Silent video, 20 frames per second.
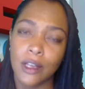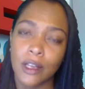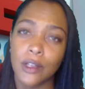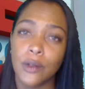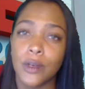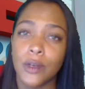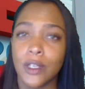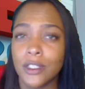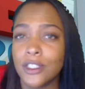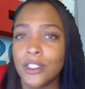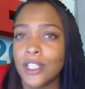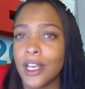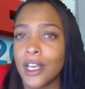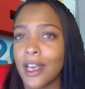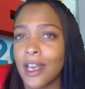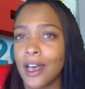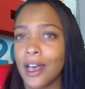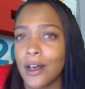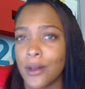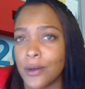You can
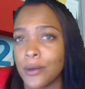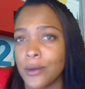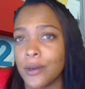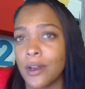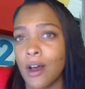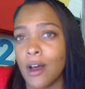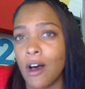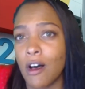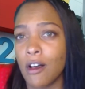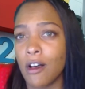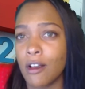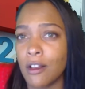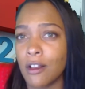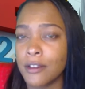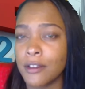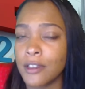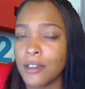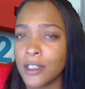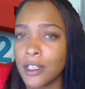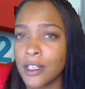check out
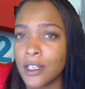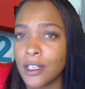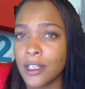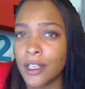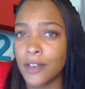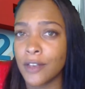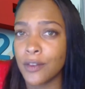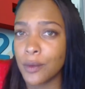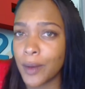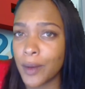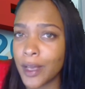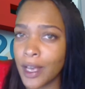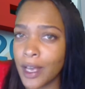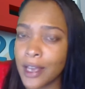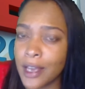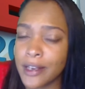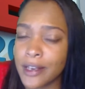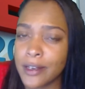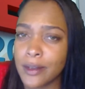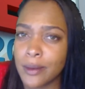all the giveaway
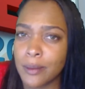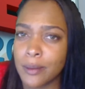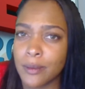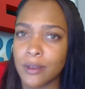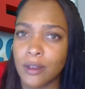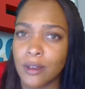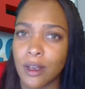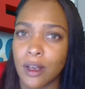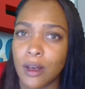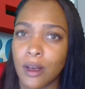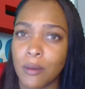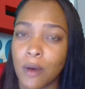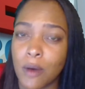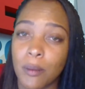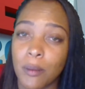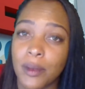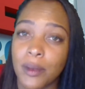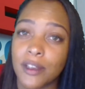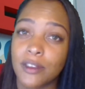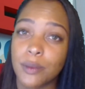items um,
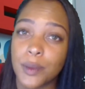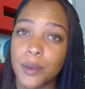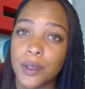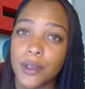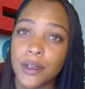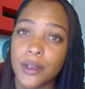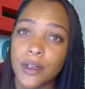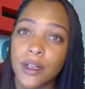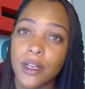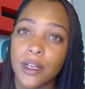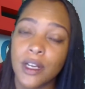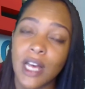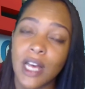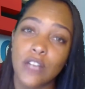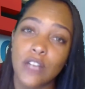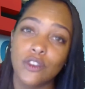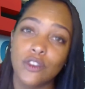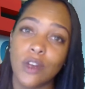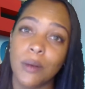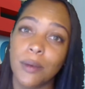on my Twitter.
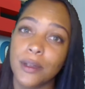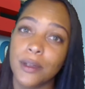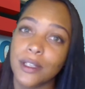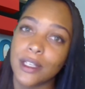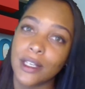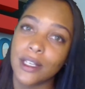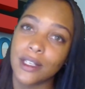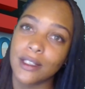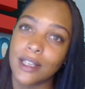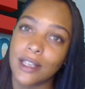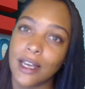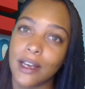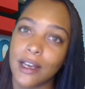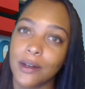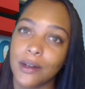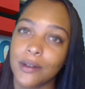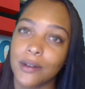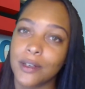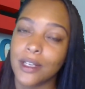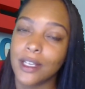I'll drop a link
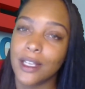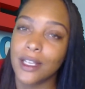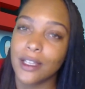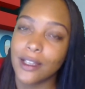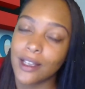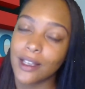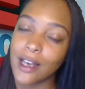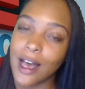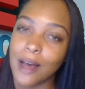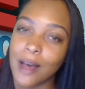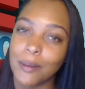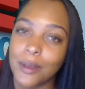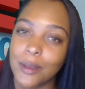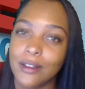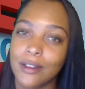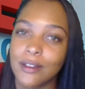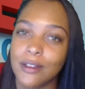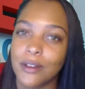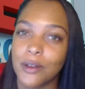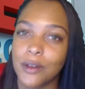down in the
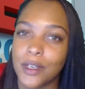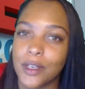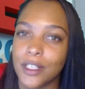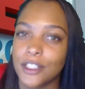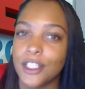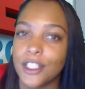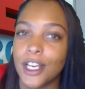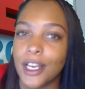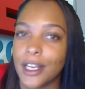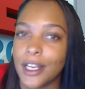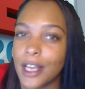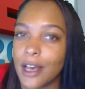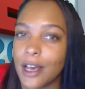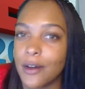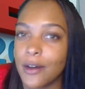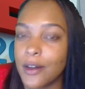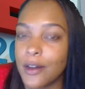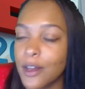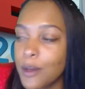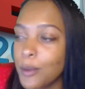comments so you can check it
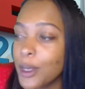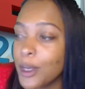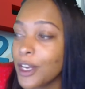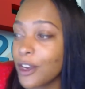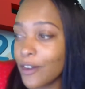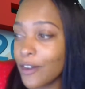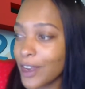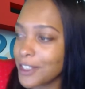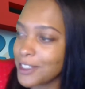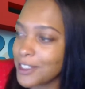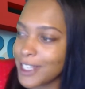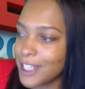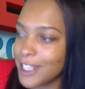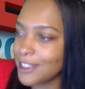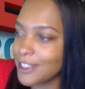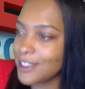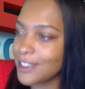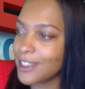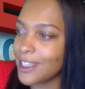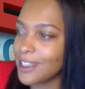out. But
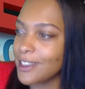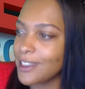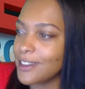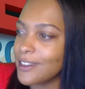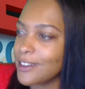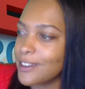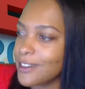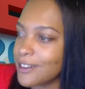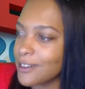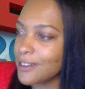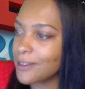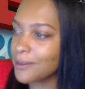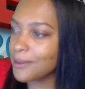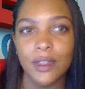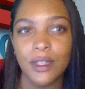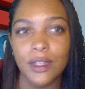congratulations, Kill!